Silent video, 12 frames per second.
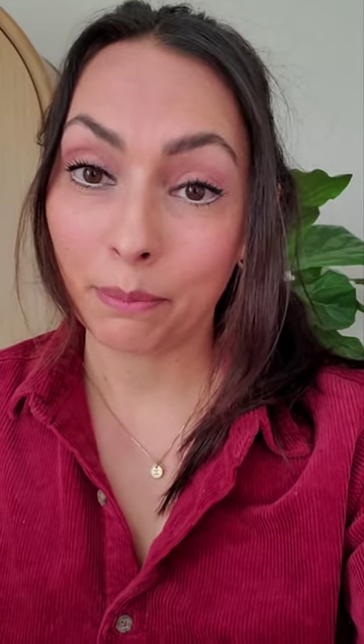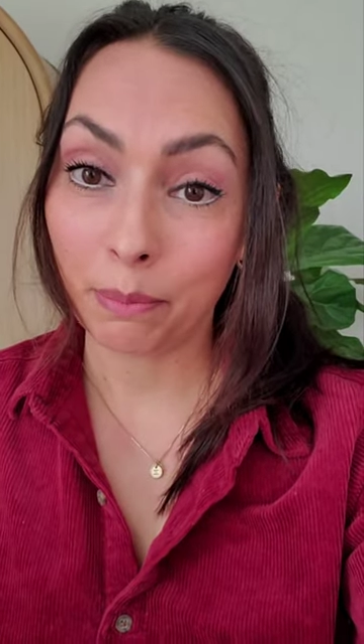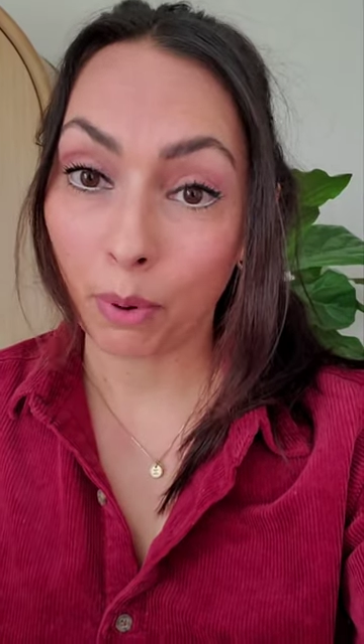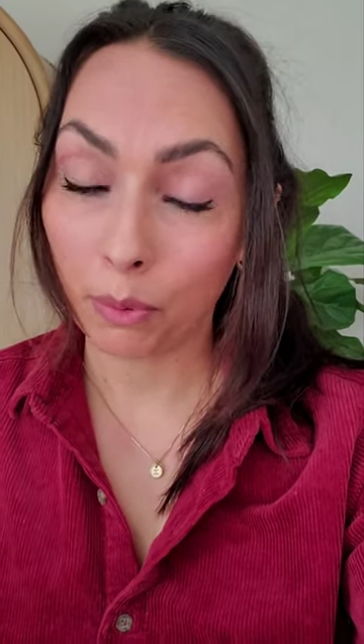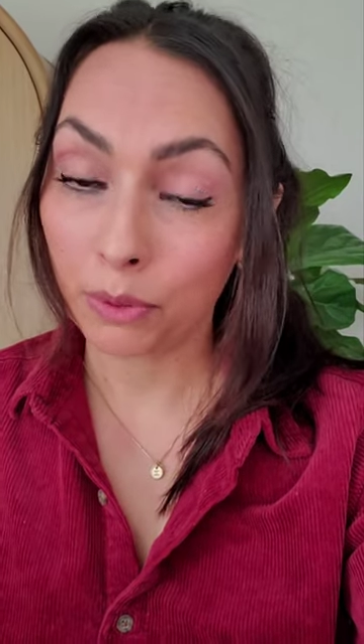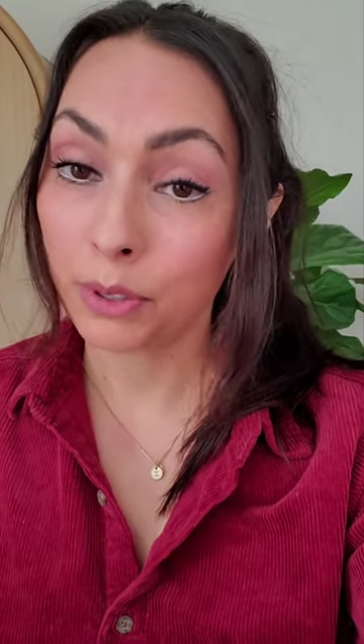
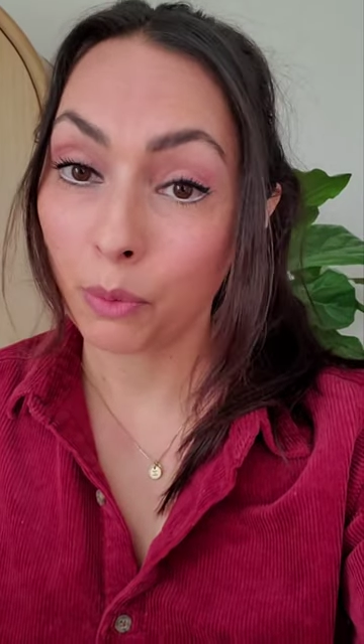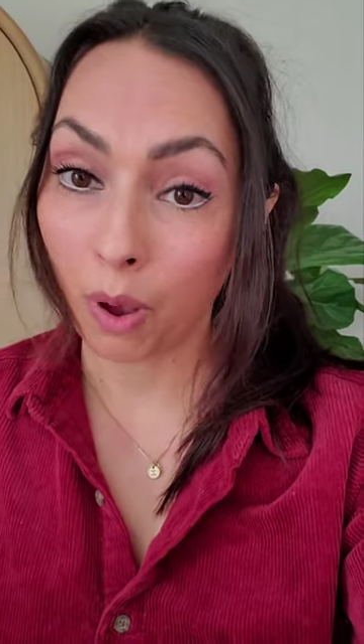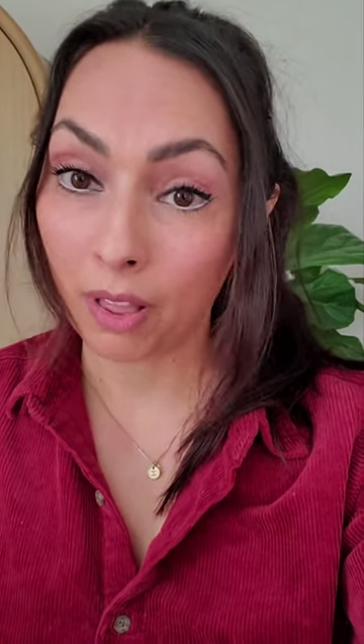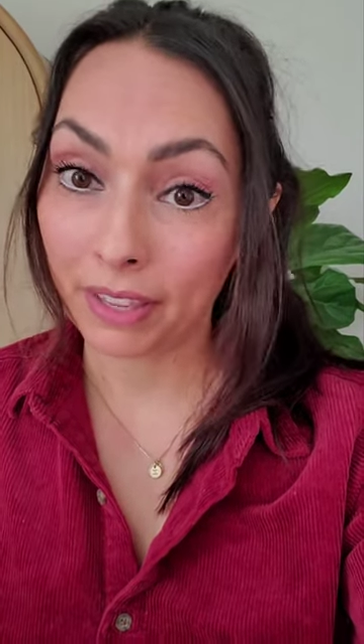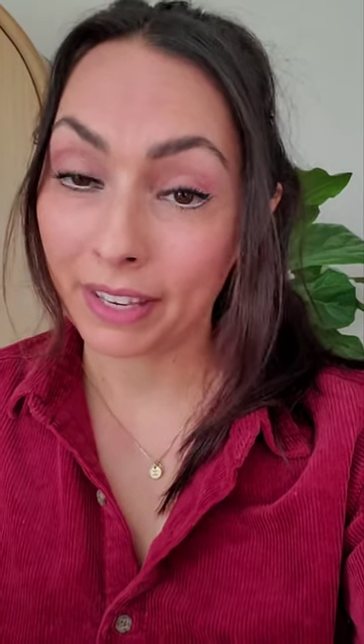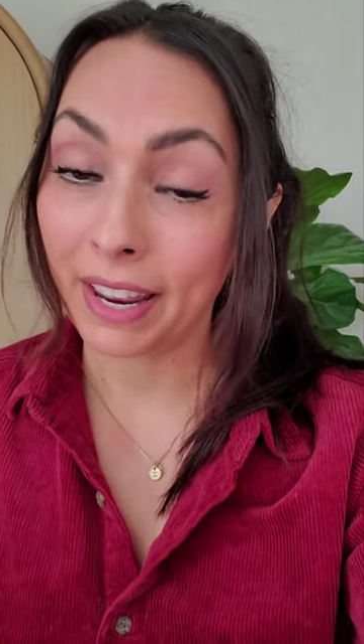both
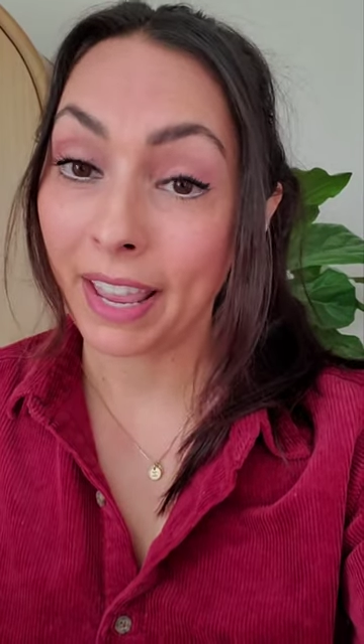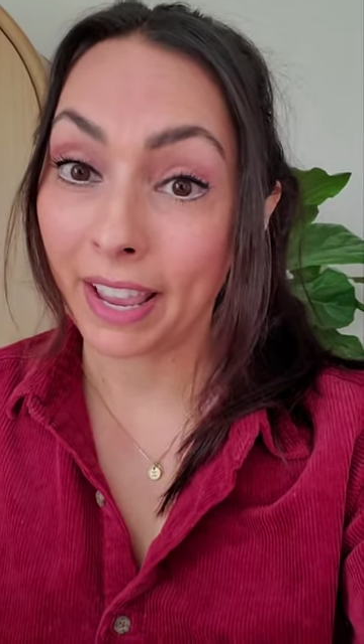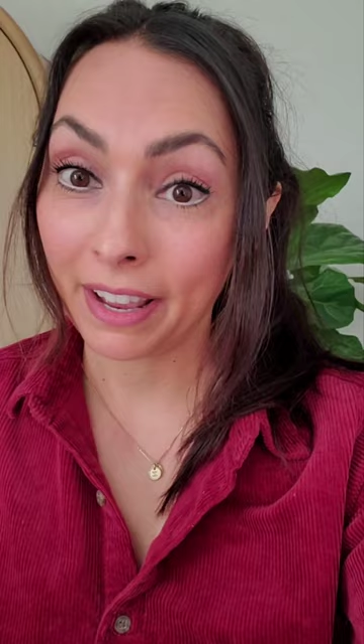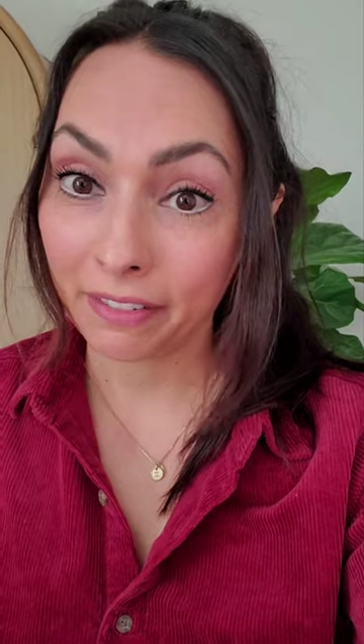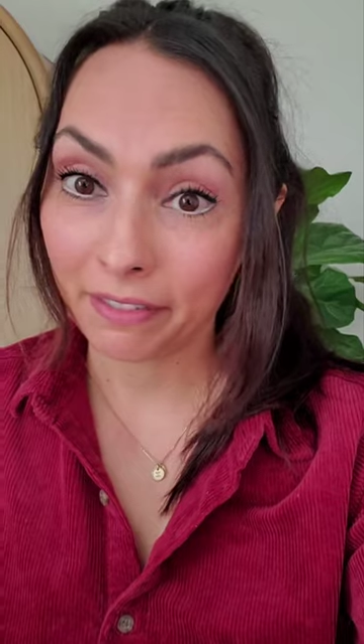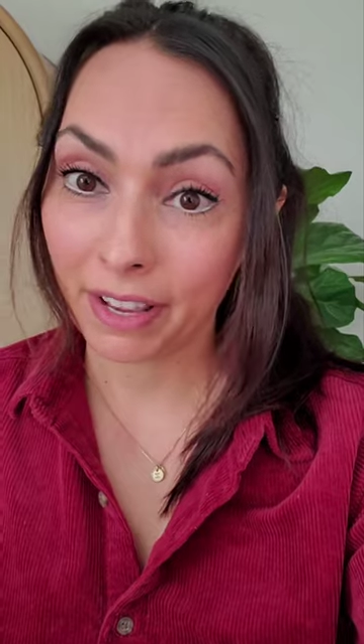squalene
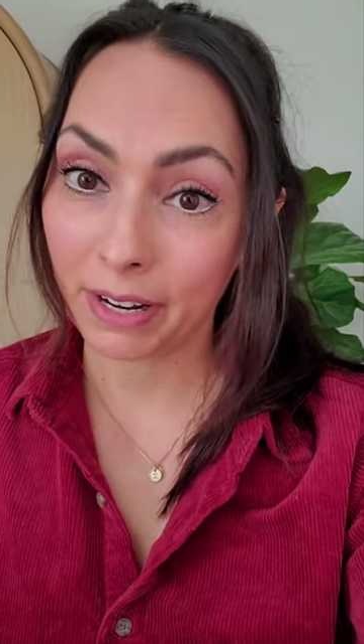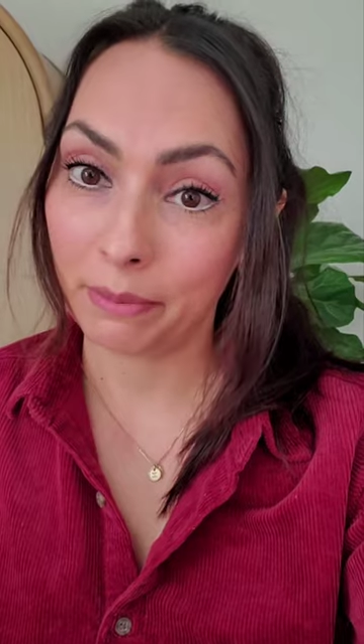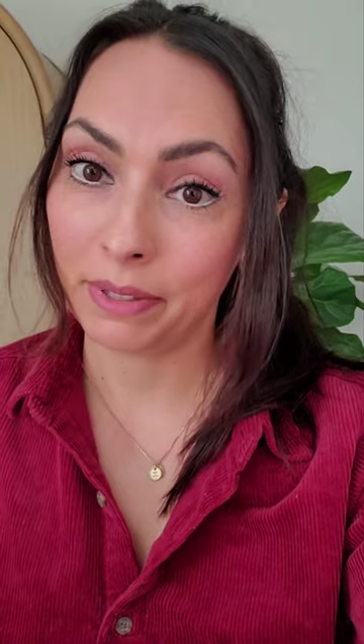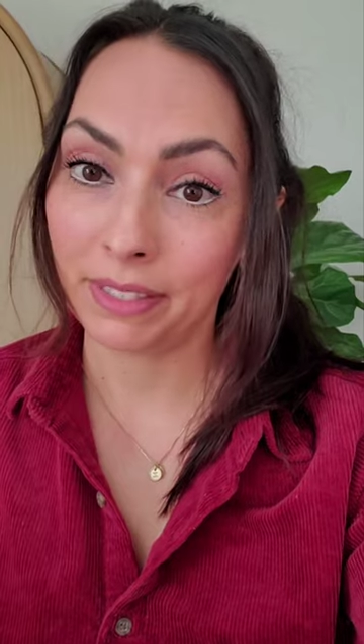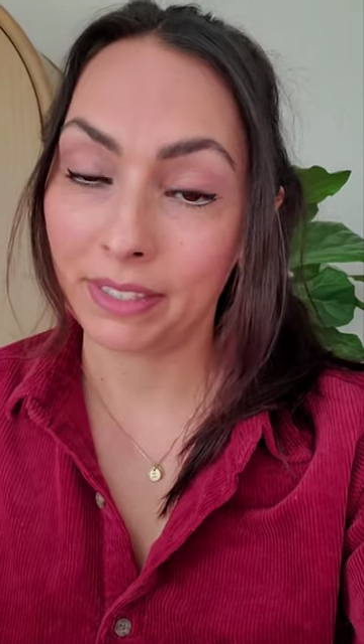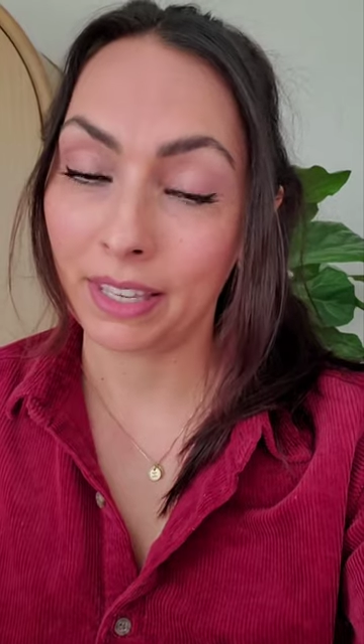and
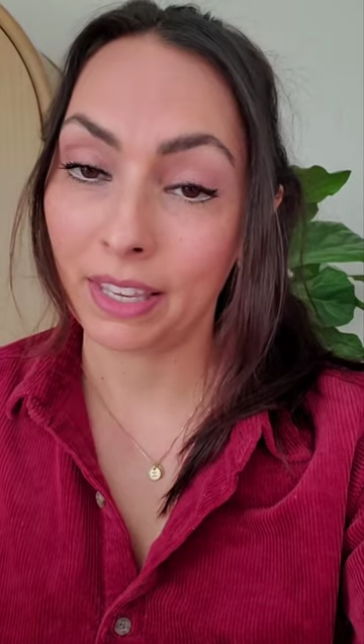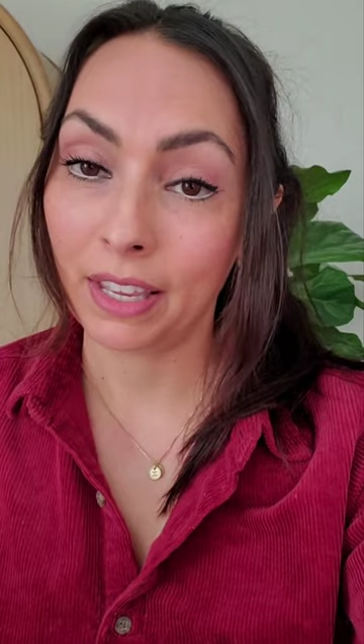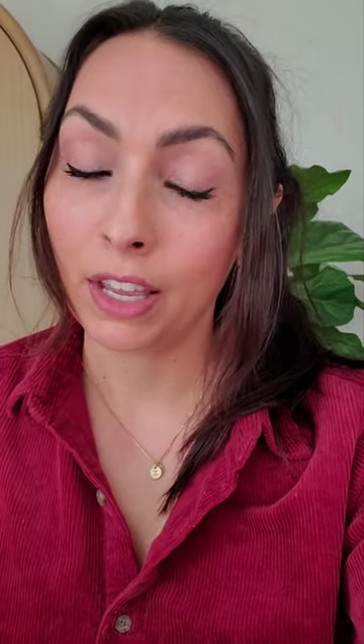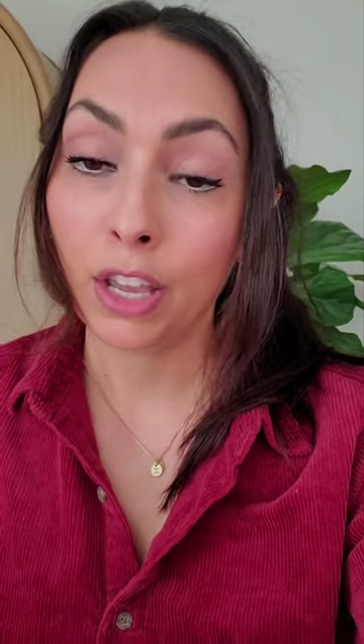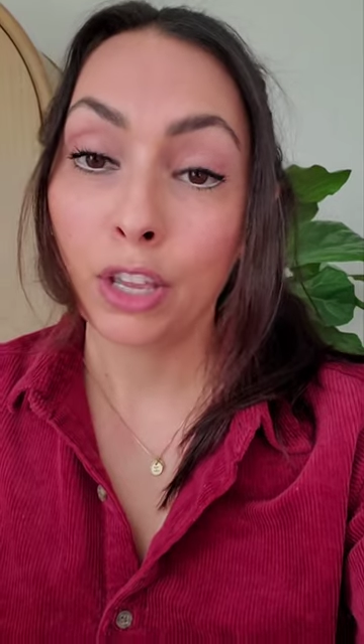vitamin C,